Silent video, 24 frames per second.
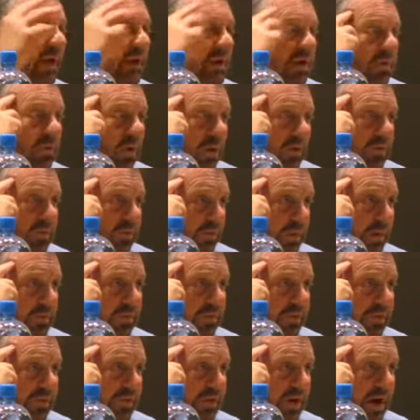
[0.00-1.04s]
mainly want to
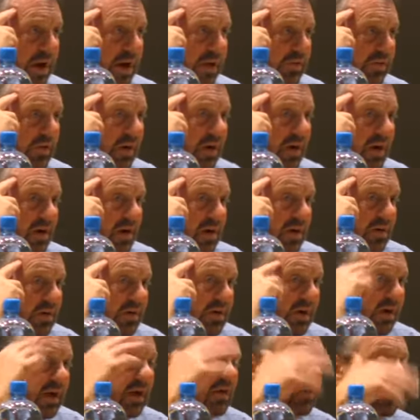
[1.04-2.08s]
emphasize the